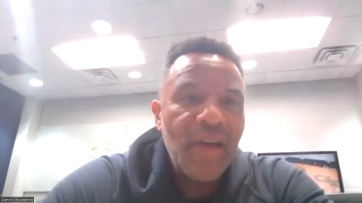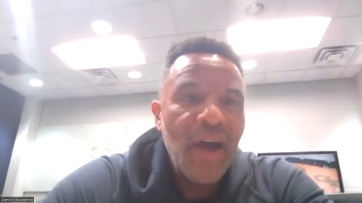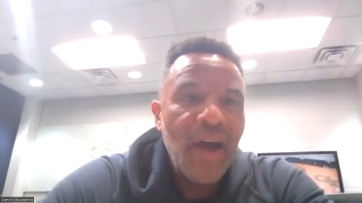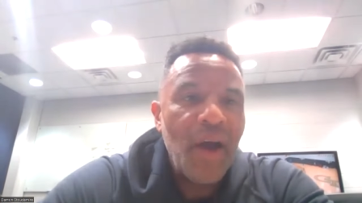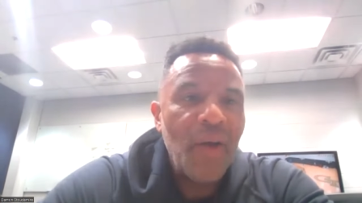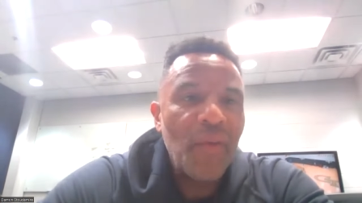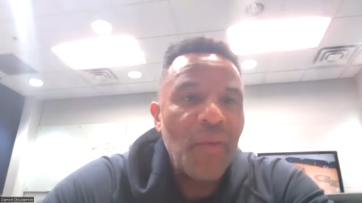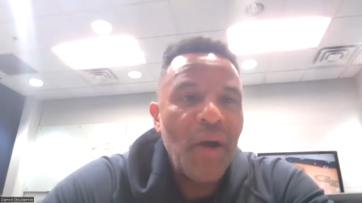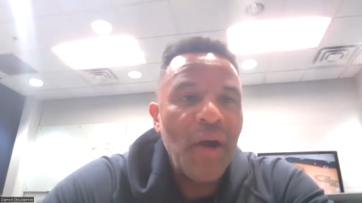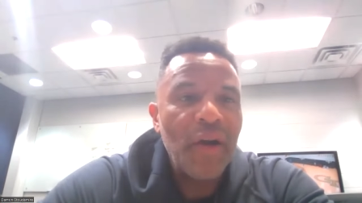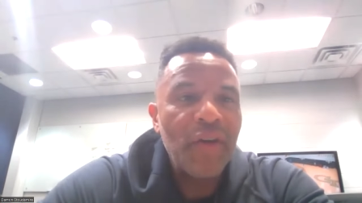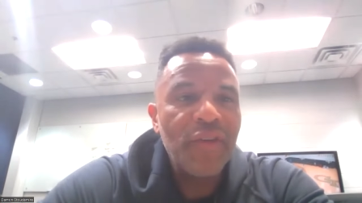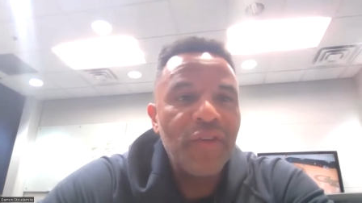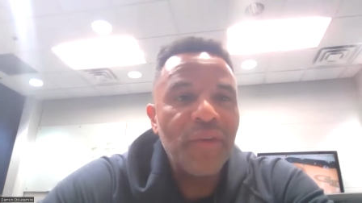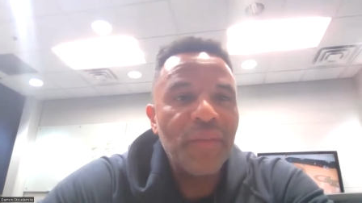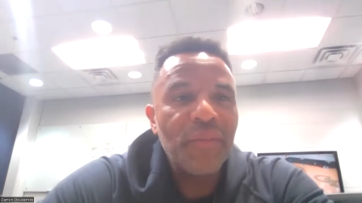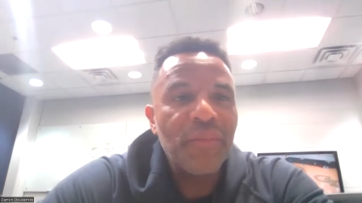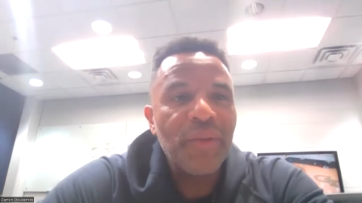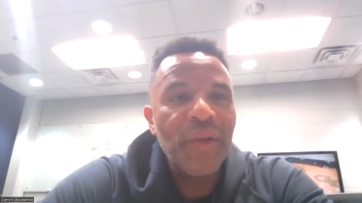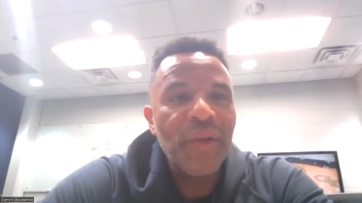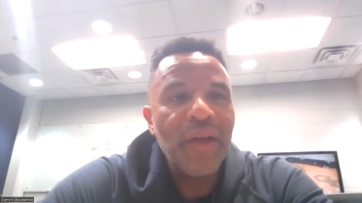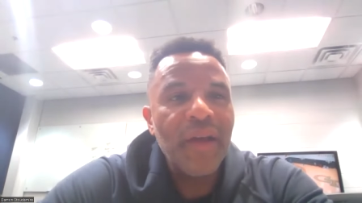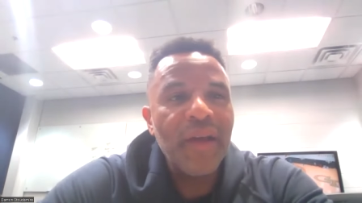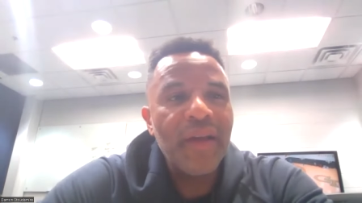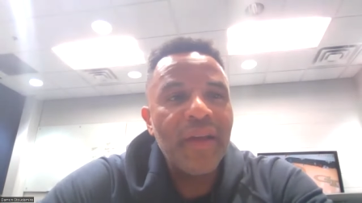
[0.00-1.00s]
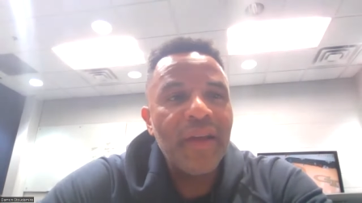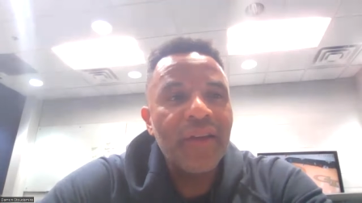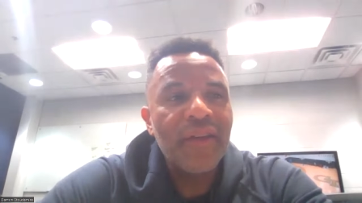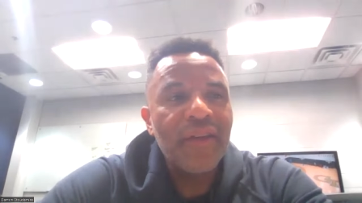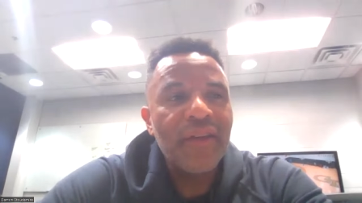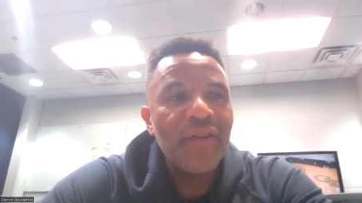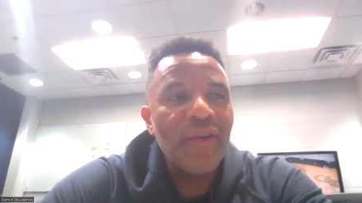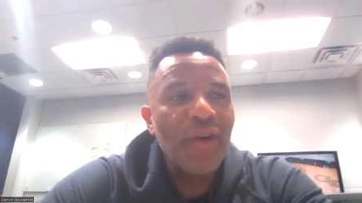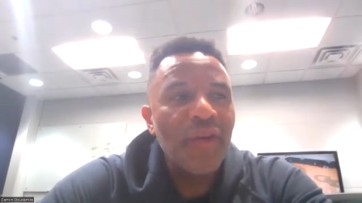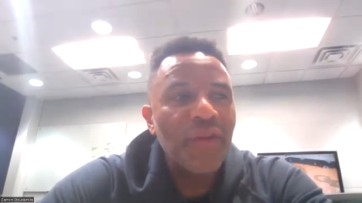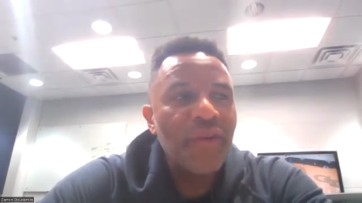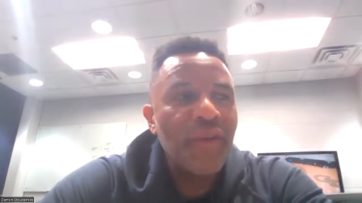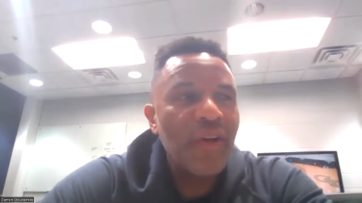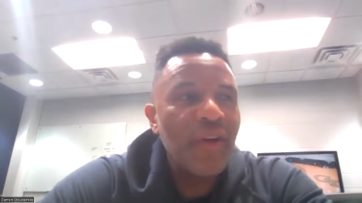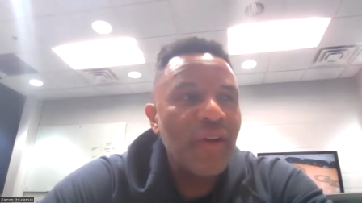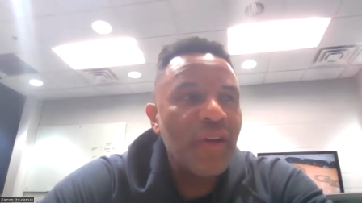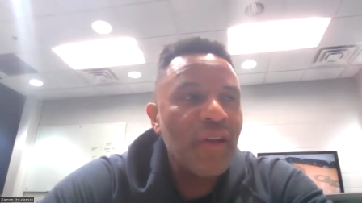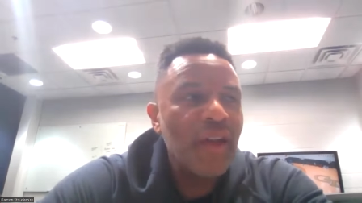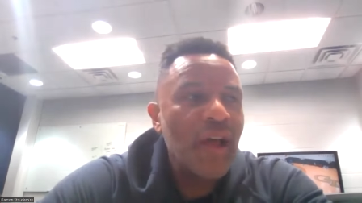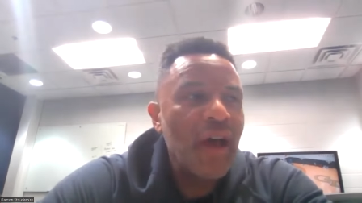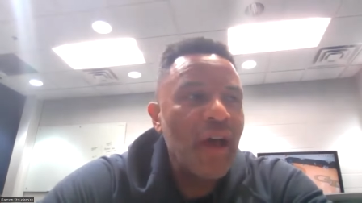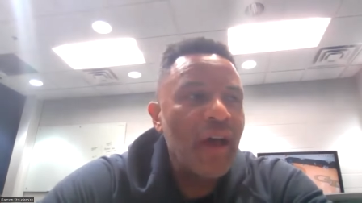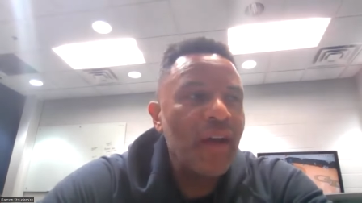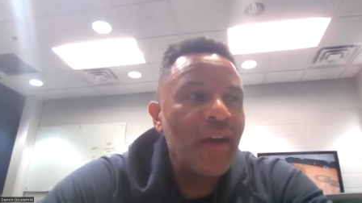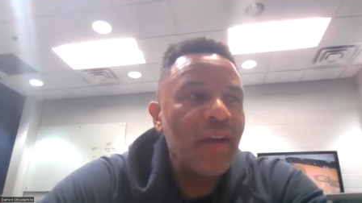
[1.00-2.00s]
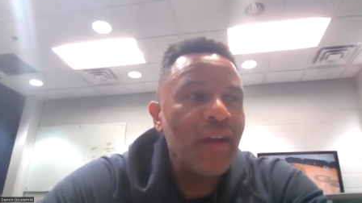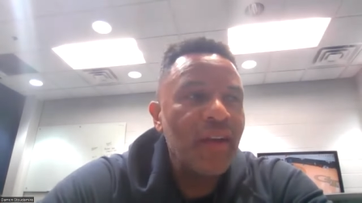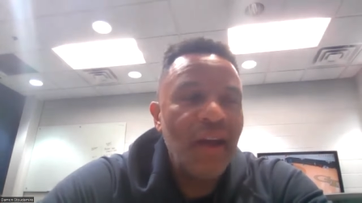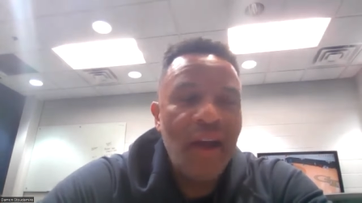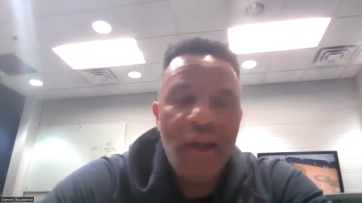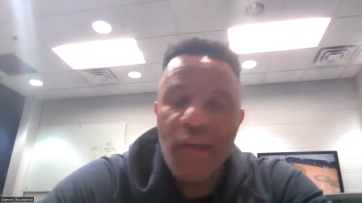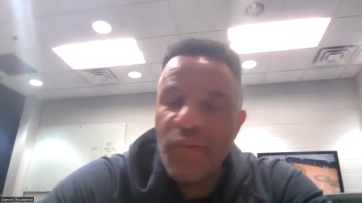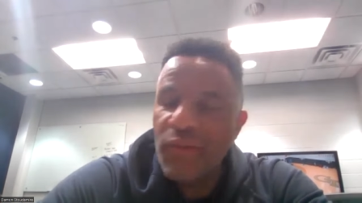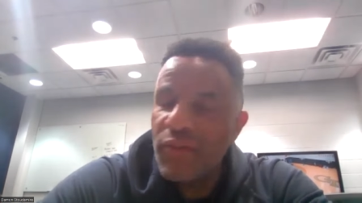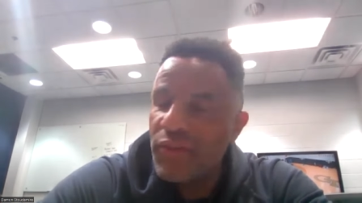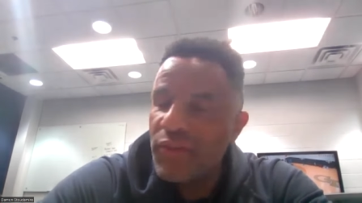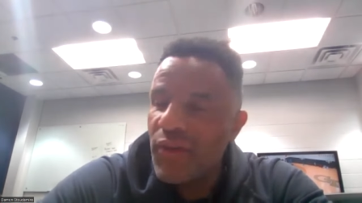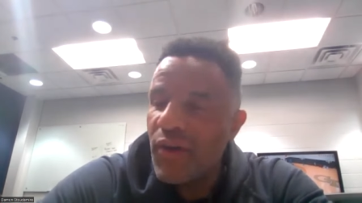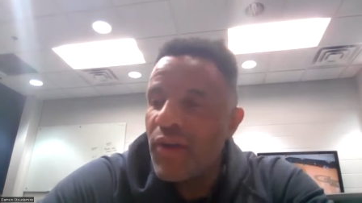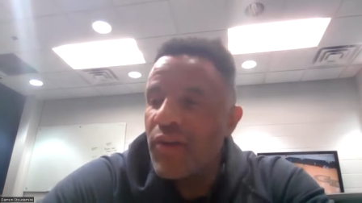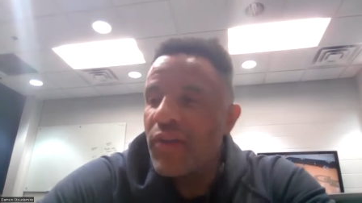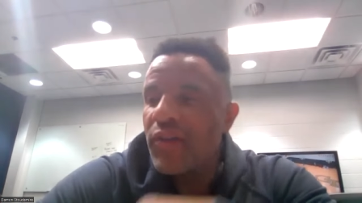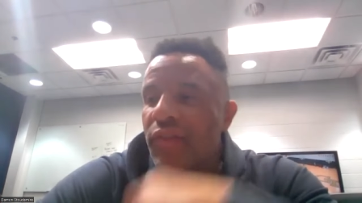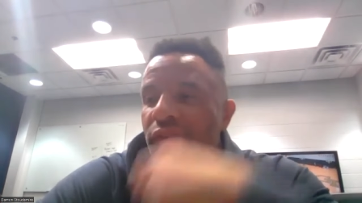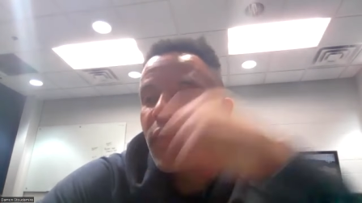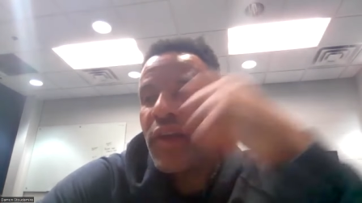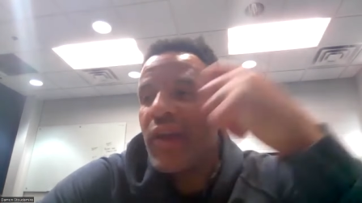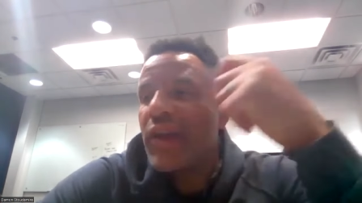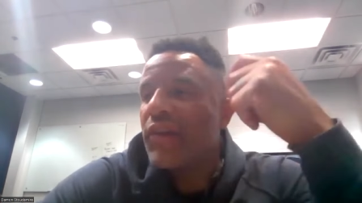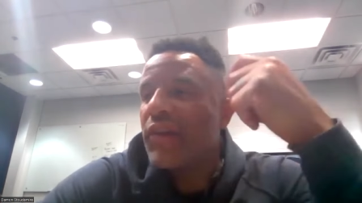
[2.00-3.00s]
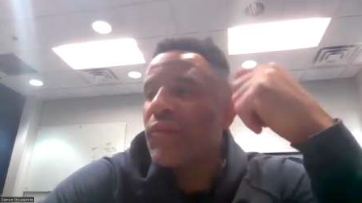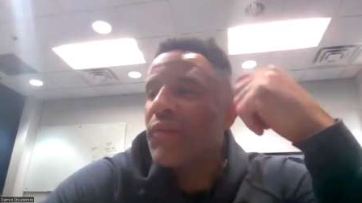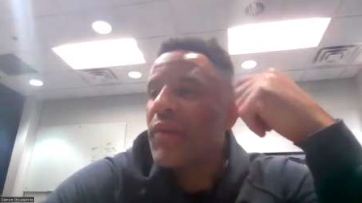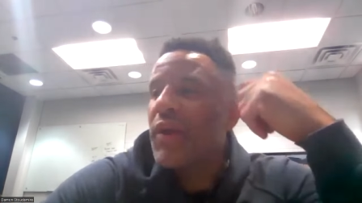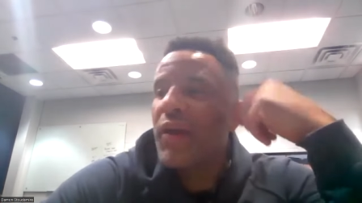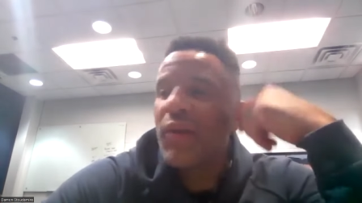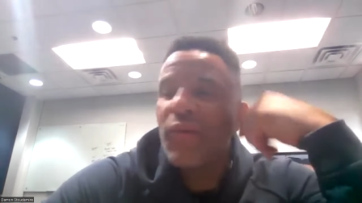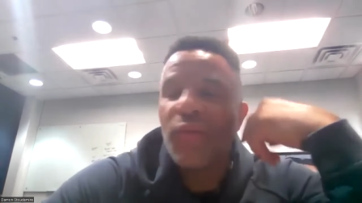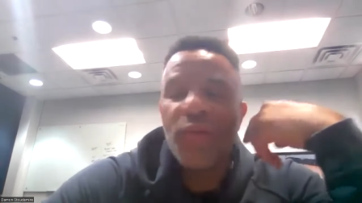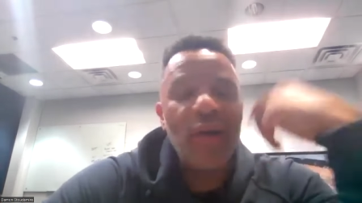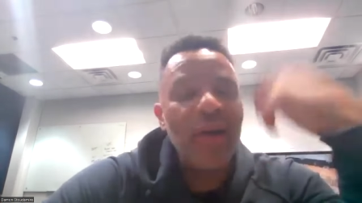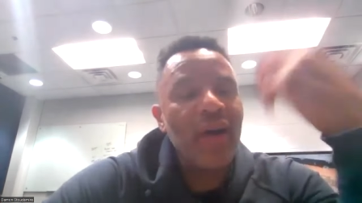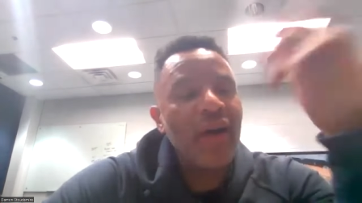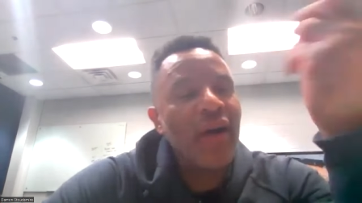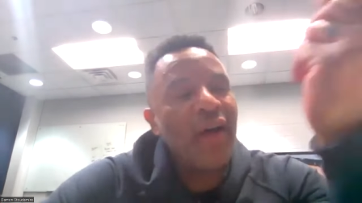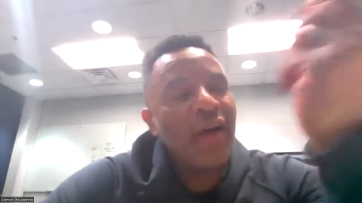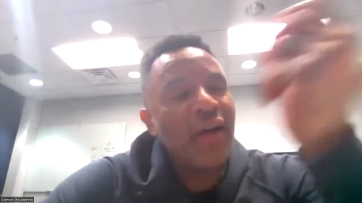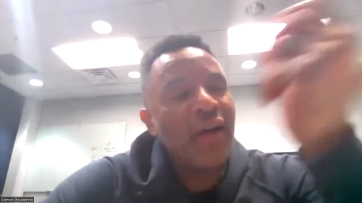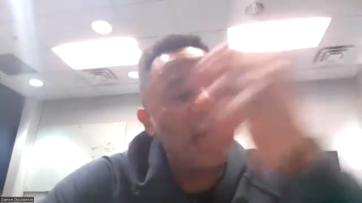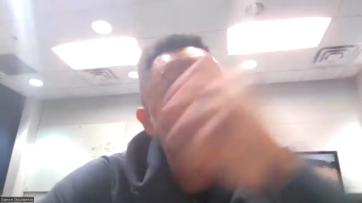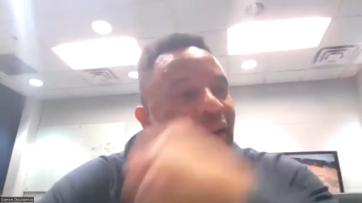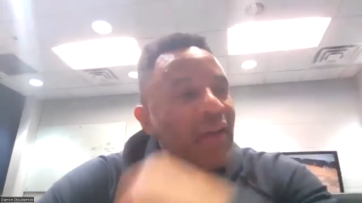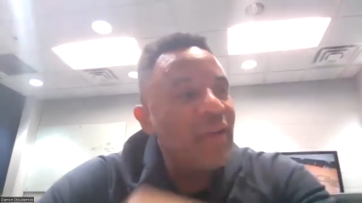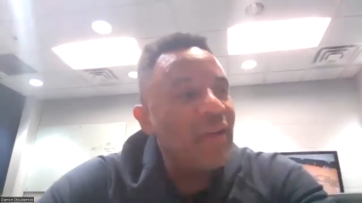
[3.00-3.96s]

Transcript: I watched them play against North Carolina, and I'm starting to think, man, what I,